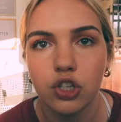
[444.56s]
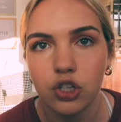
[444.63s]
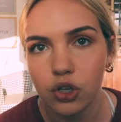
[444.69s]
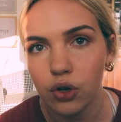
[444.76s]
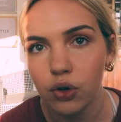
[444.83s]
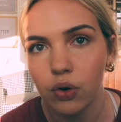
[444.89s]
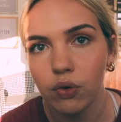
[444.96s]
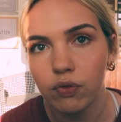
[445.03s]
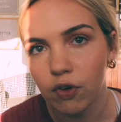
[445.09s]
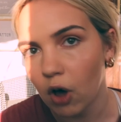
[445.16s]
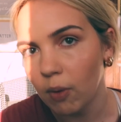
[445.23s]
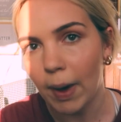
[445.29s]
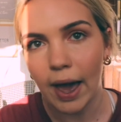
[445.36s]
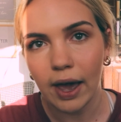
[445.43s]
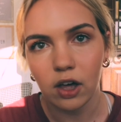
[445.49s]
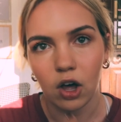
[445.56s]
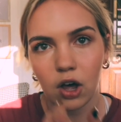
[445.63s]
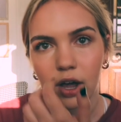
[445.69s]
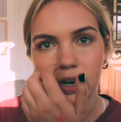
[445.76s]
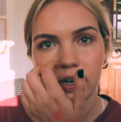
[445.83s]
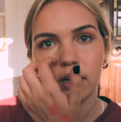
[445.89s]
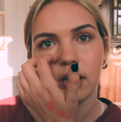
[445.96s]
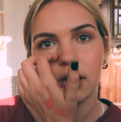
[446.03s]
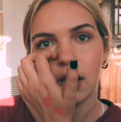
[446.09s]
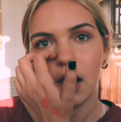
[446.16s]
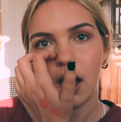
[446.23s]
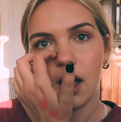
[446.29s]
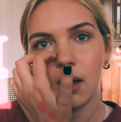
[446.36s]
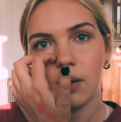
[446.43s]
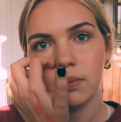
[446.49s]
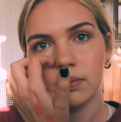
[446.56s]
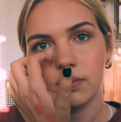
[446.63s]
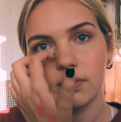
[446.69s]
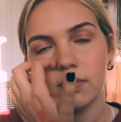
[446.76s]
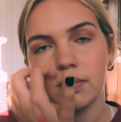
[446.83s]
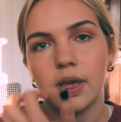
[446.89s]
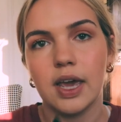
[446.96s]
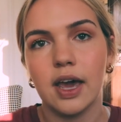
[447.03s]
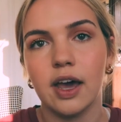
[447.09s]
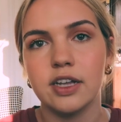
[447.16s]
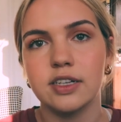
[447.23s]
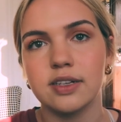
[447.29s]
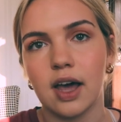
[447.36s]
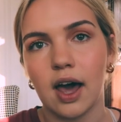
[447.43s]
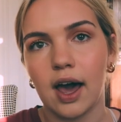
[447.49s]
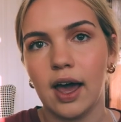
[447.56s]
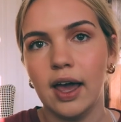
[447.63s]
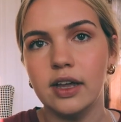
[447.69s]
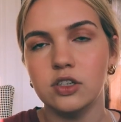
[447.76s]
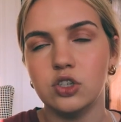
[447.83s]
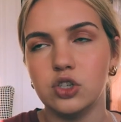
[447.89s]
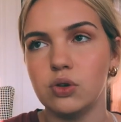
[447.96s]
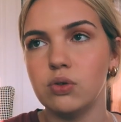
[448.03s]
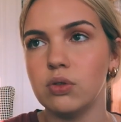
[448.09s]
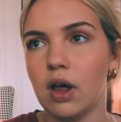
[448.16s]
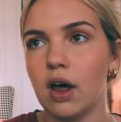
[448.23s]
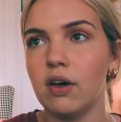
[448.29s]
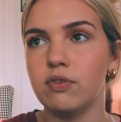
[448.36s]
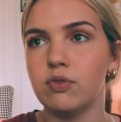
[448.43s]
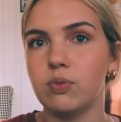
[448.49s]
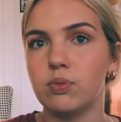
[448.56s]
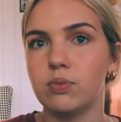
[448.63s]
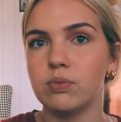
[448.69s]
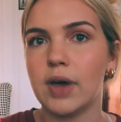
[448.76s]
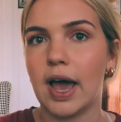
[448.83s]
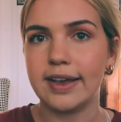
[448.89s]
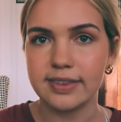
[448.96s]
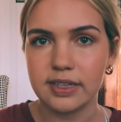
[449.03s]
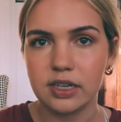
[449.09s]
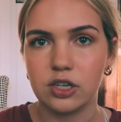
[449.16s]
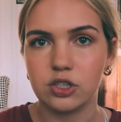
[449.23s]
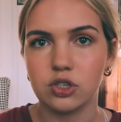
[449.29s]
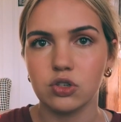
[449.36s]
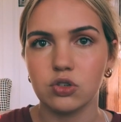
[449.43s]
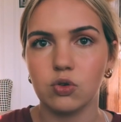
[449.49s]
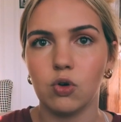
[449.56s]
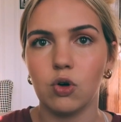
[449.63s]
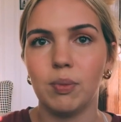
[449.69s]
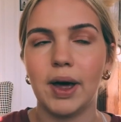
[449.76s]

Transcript: to fall back on because I do love esthetician school,